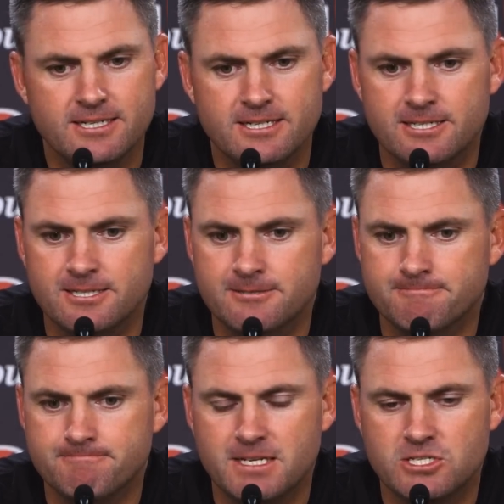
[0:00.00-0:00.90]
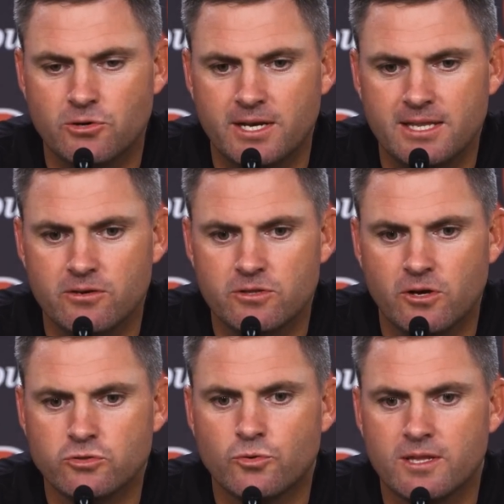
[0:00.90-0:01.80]
And so, again,
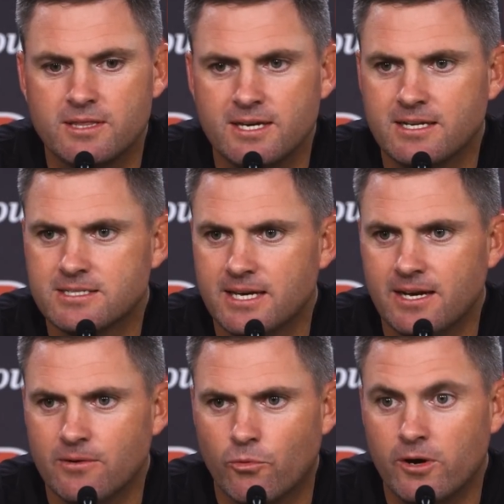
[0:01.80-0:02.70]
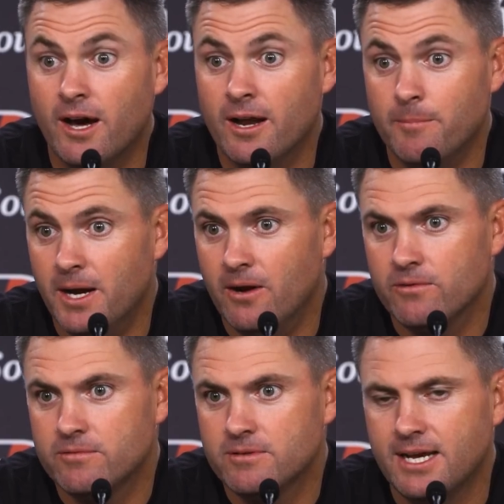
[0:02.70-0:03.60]
those were the things that we're not
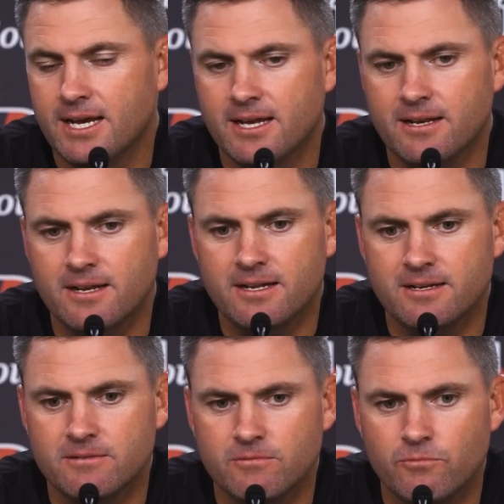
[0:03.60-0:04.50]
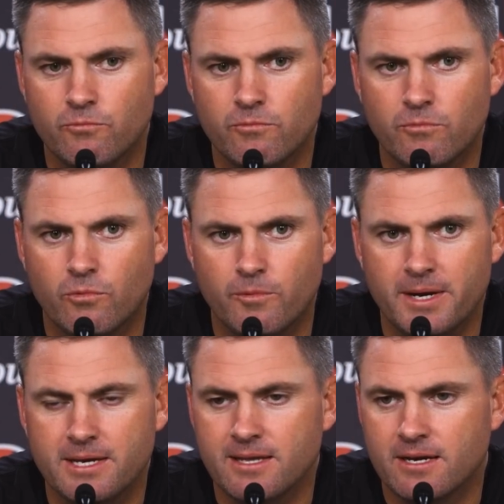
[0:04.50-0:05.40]
about, and we're
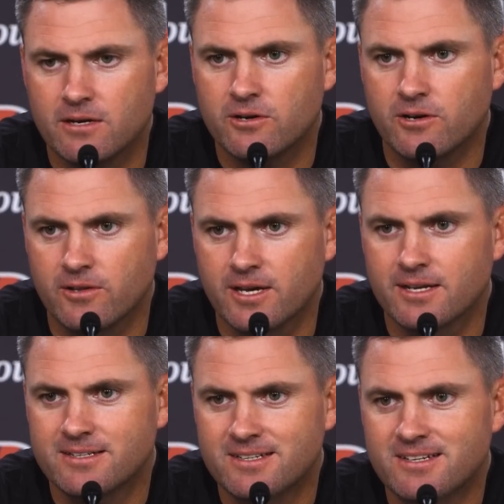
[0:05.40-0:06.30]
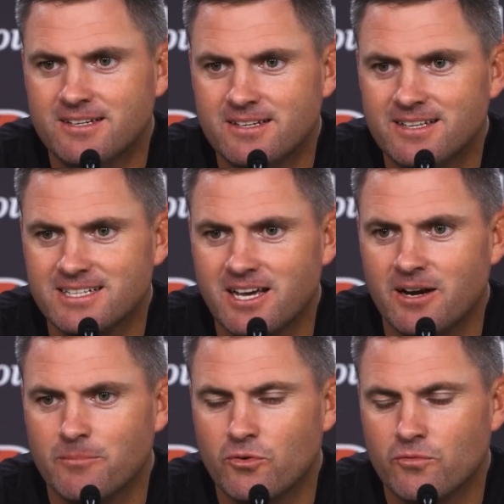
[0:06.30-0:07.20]
making that clear that that's got
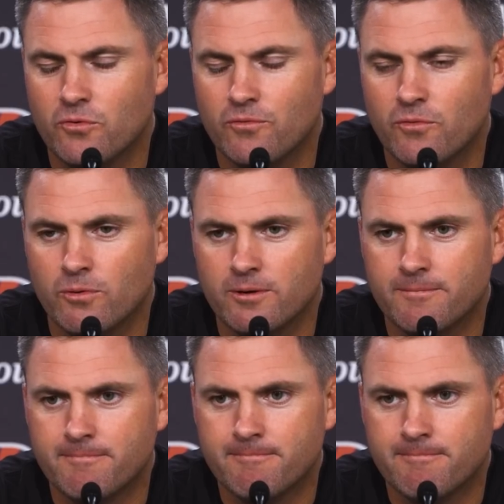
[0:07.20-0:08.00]
to improve going forward.